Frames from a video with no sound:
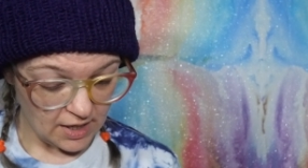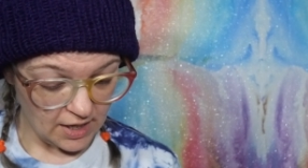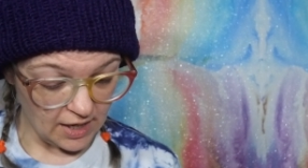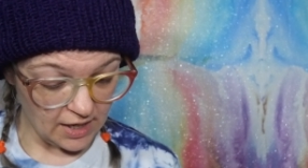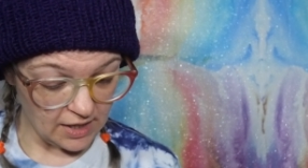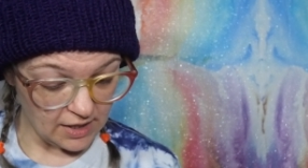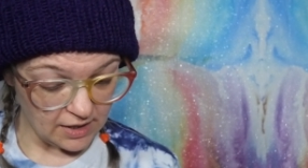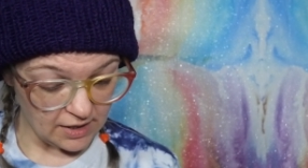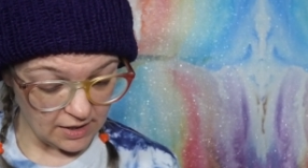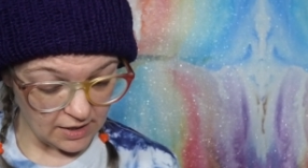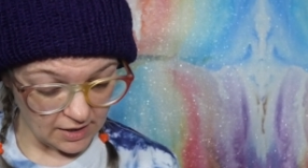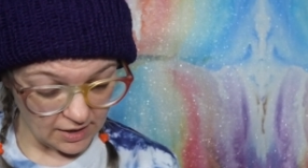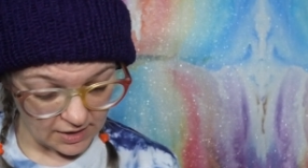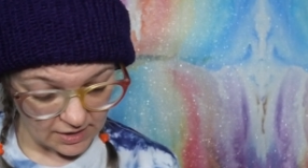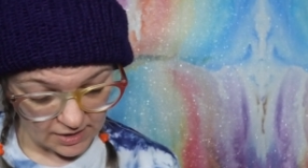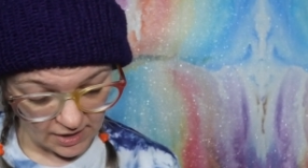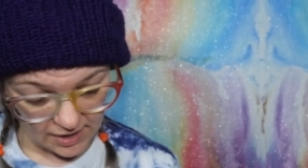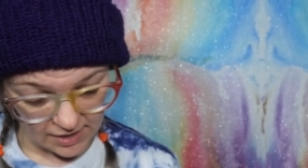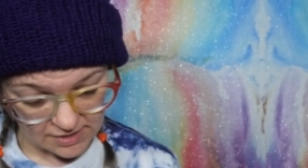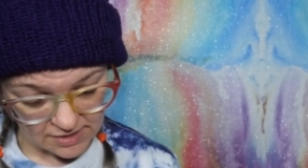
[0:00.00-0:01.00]
And
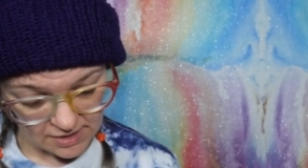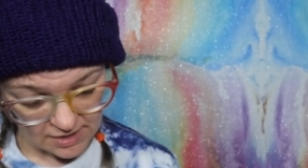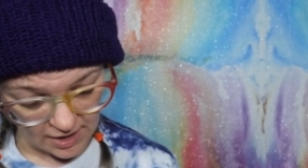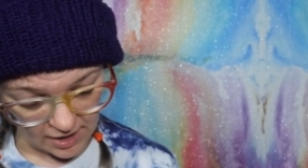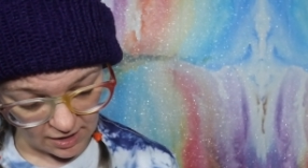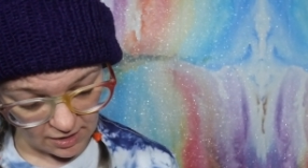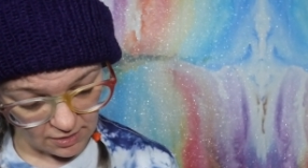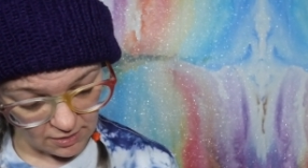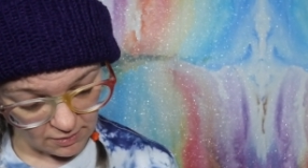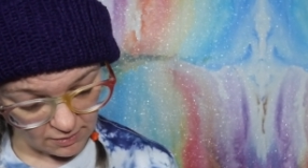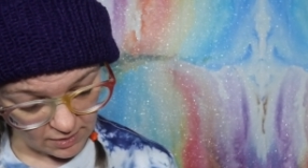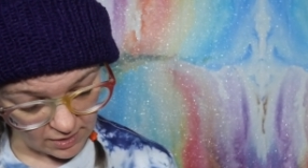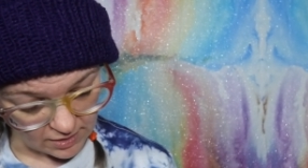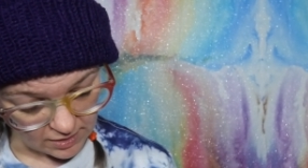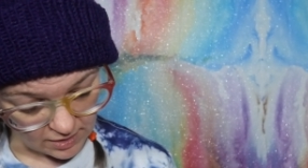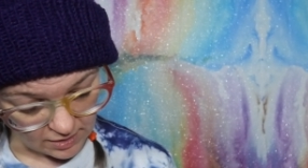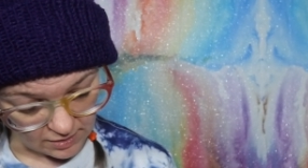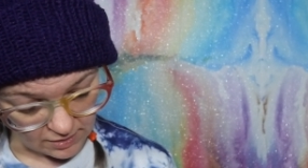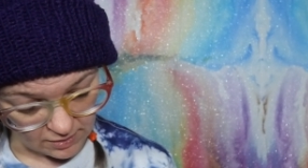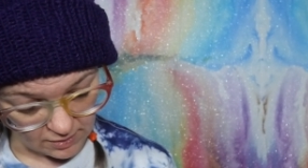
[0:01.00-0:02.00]
it has an arrow on
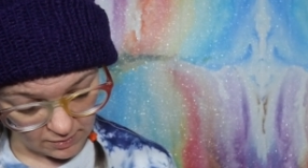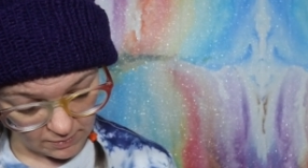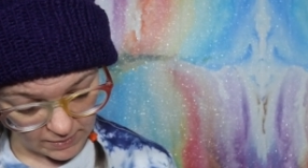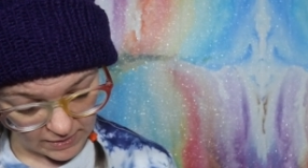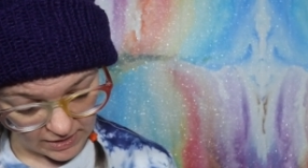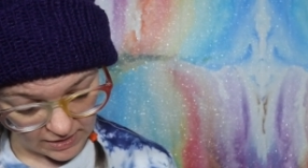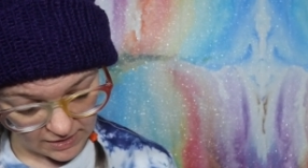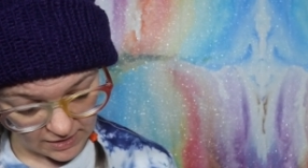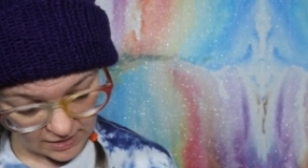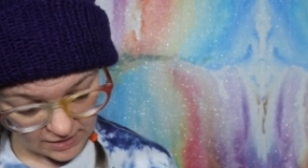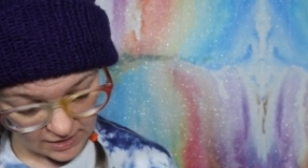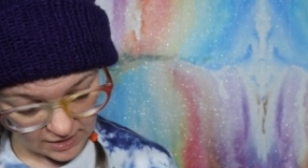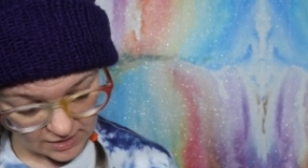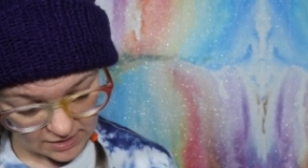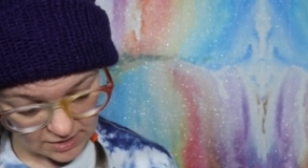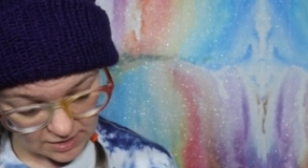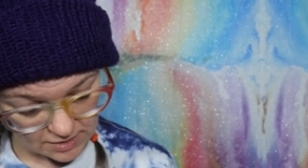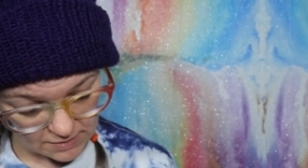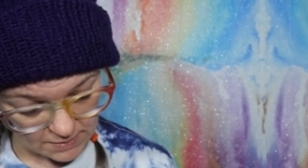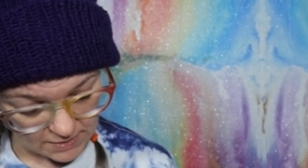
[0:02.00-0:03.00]
there, though, but I think
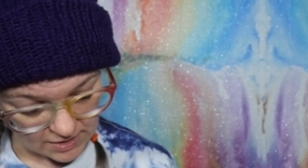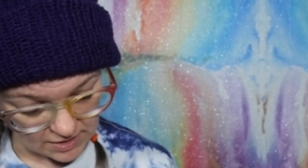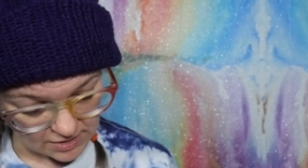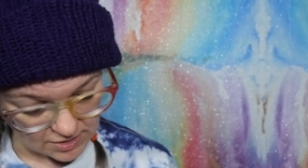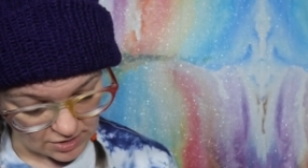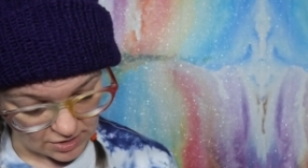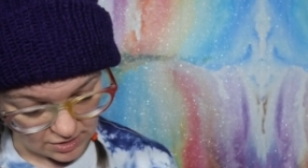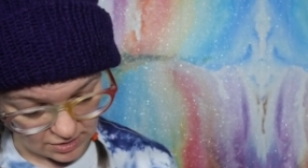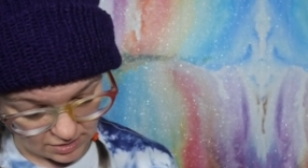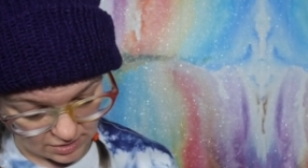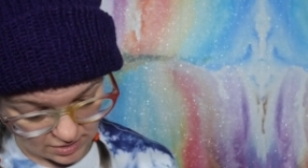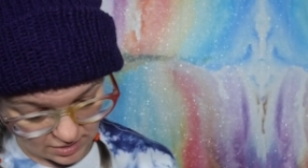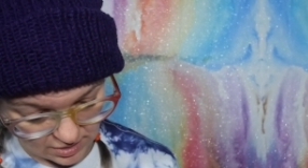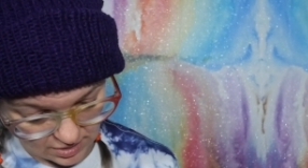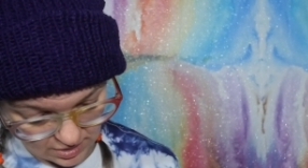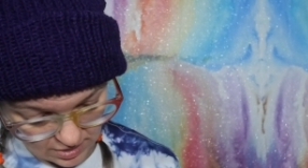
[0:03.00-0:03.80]
that's just because you're... I